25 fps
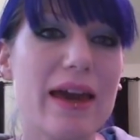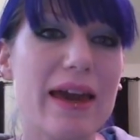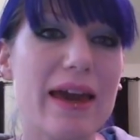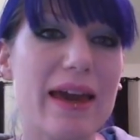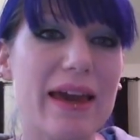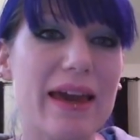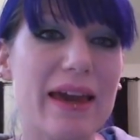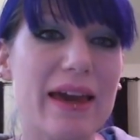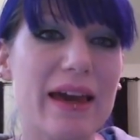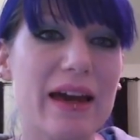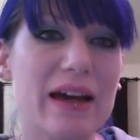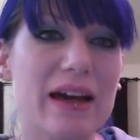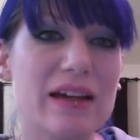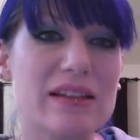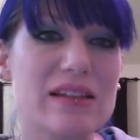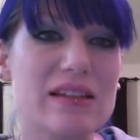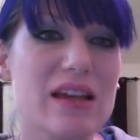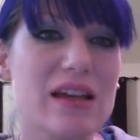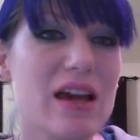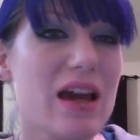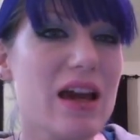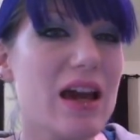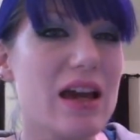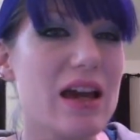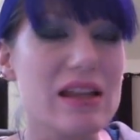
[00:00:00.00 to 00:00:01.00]
and
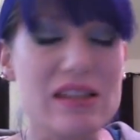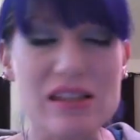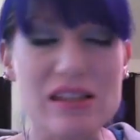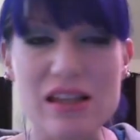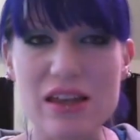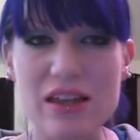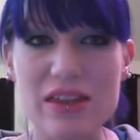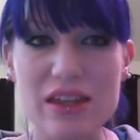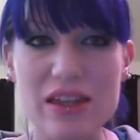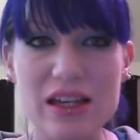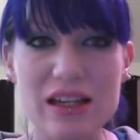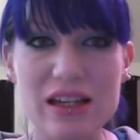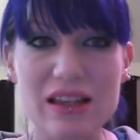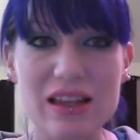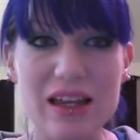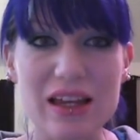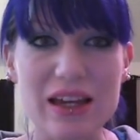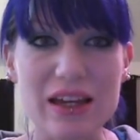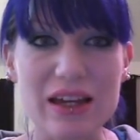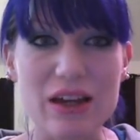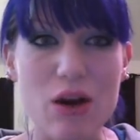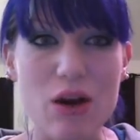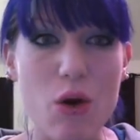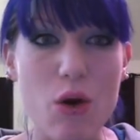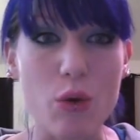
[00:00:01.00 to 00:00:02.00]
it's nothing
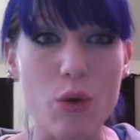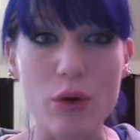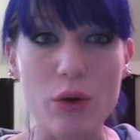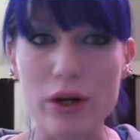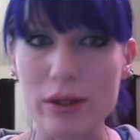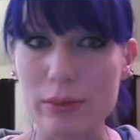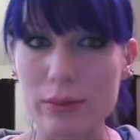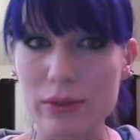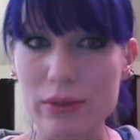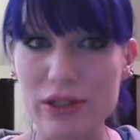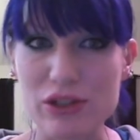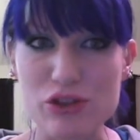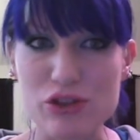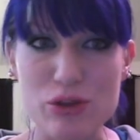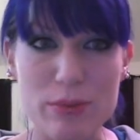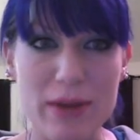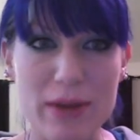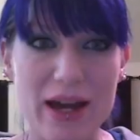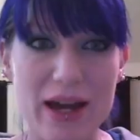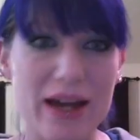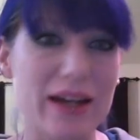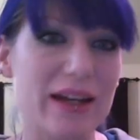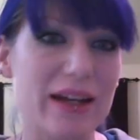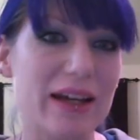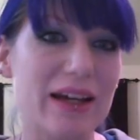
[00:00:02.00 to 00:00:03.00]
like horribly
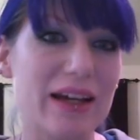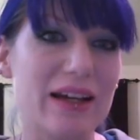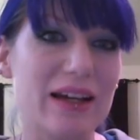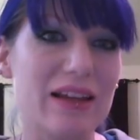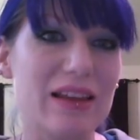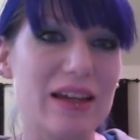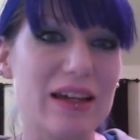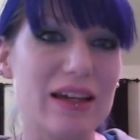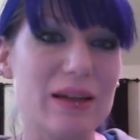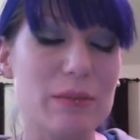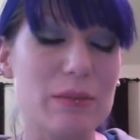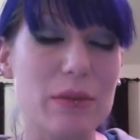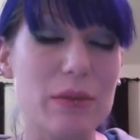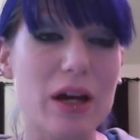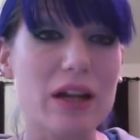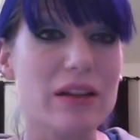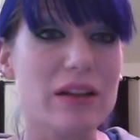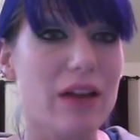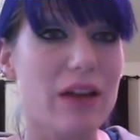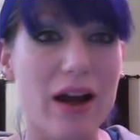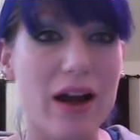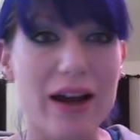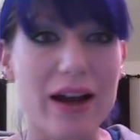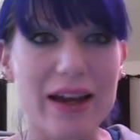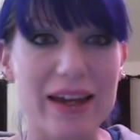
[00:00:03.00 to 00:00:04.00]
dramatic, like I'm not
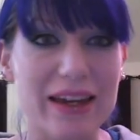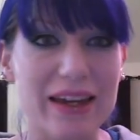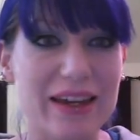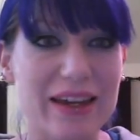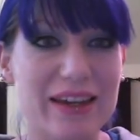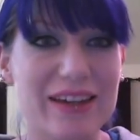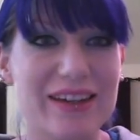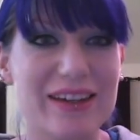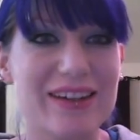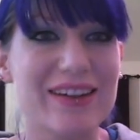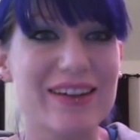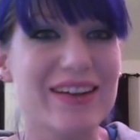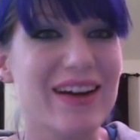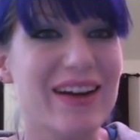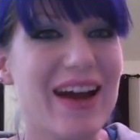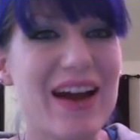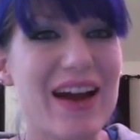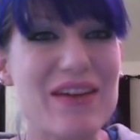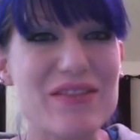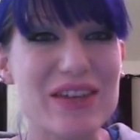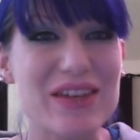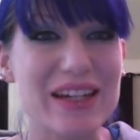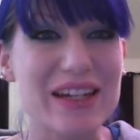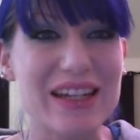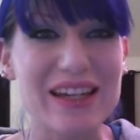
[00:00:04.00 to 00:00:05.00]
dying or
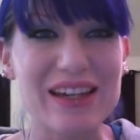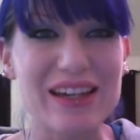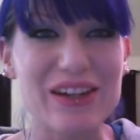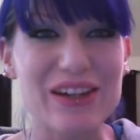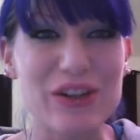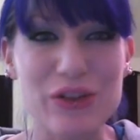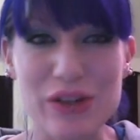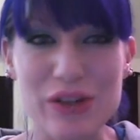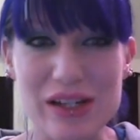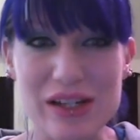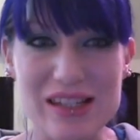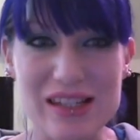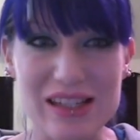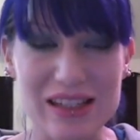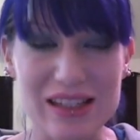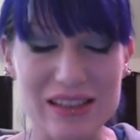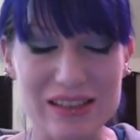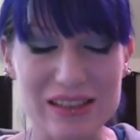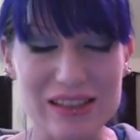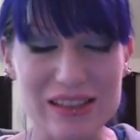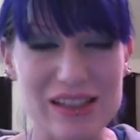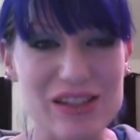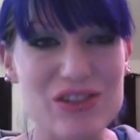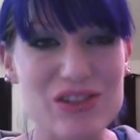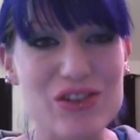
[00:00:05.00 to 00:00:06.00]
have any crazy
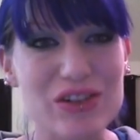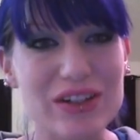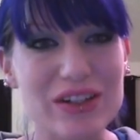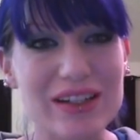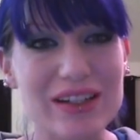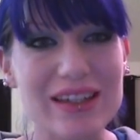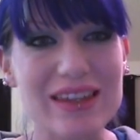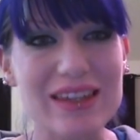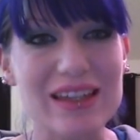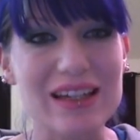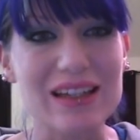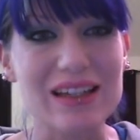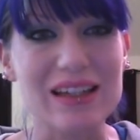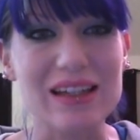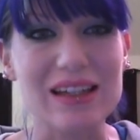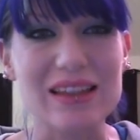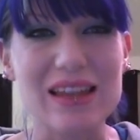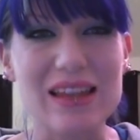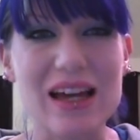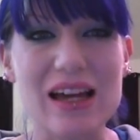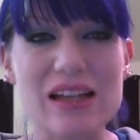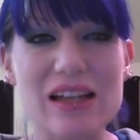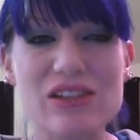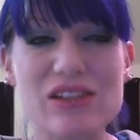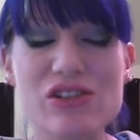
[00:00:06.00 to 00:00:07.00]
illness or anything like
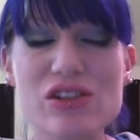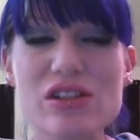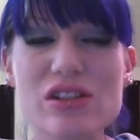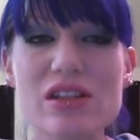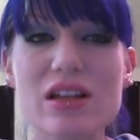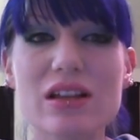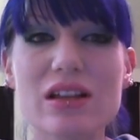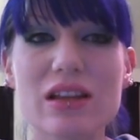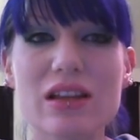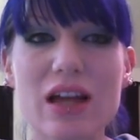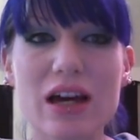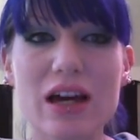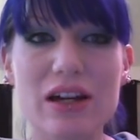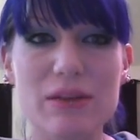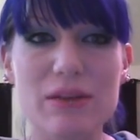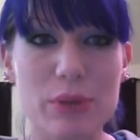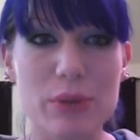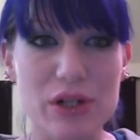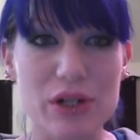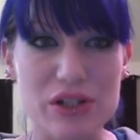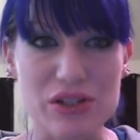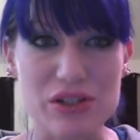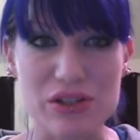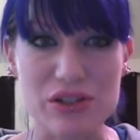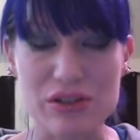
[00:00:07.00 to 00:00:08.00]
that. It's just a lot of
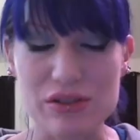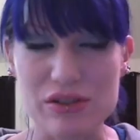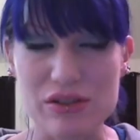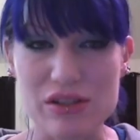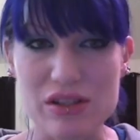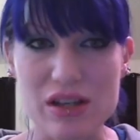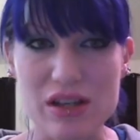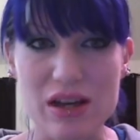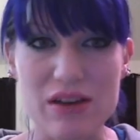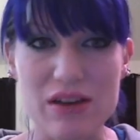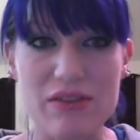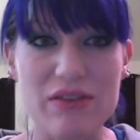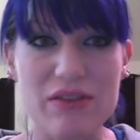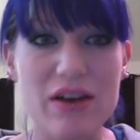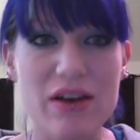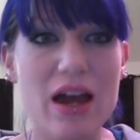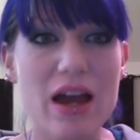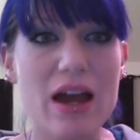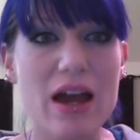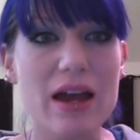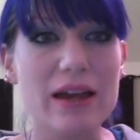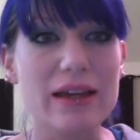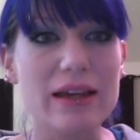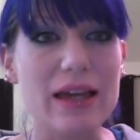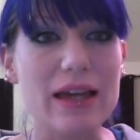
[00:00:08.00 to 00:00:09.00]
personal stuff
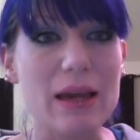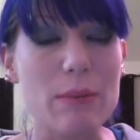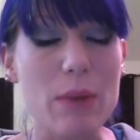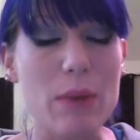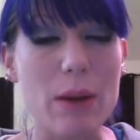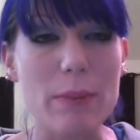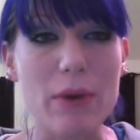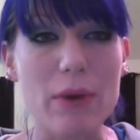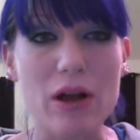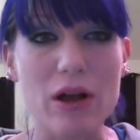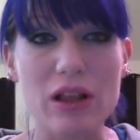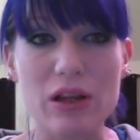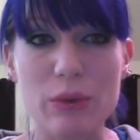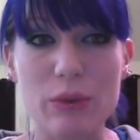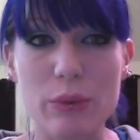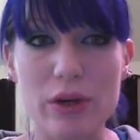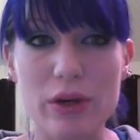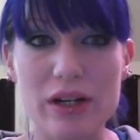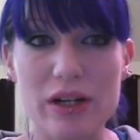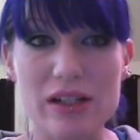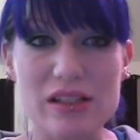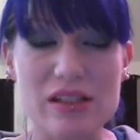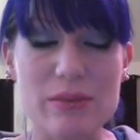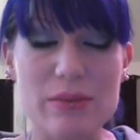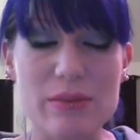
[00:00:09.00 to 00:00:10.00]
came up all at
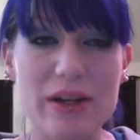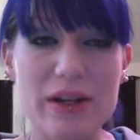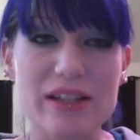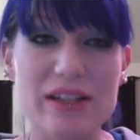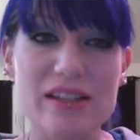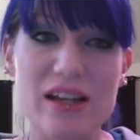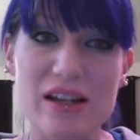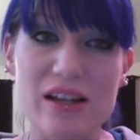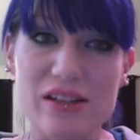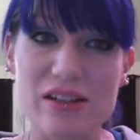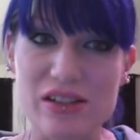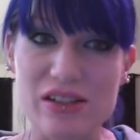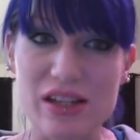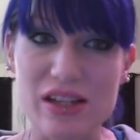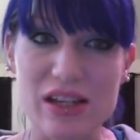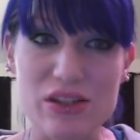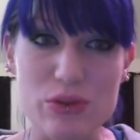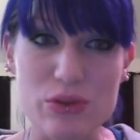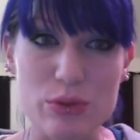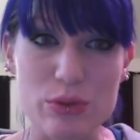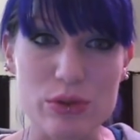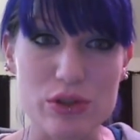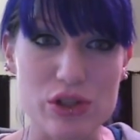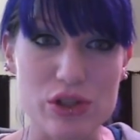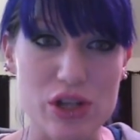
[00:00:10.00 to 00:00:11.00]
once. My entire
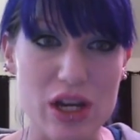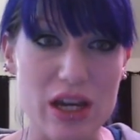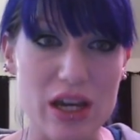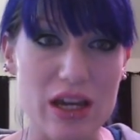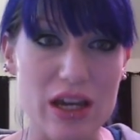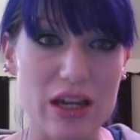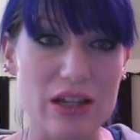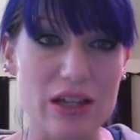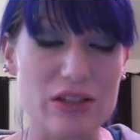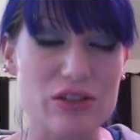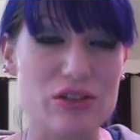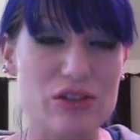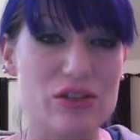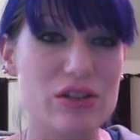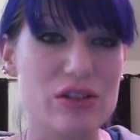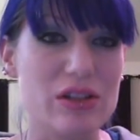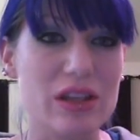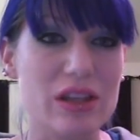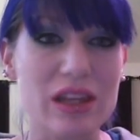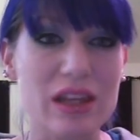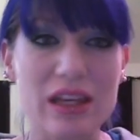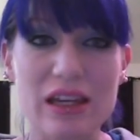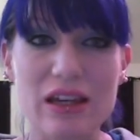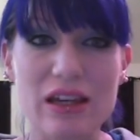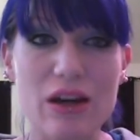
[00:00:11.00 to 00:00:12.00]
schedule changed
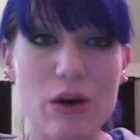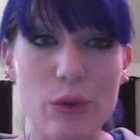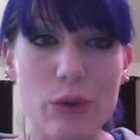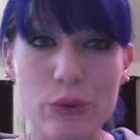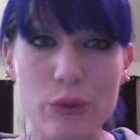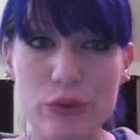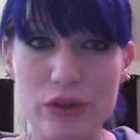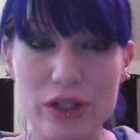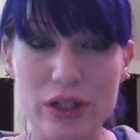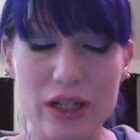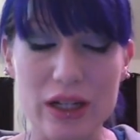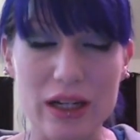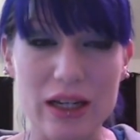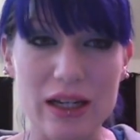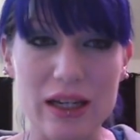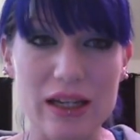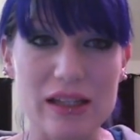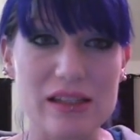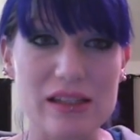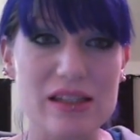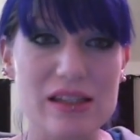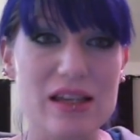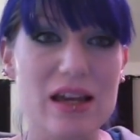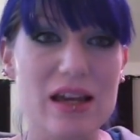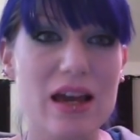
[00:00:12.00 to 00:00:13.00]
like
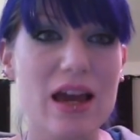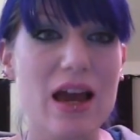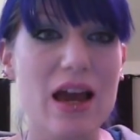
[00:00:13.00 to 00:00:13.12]
overnight,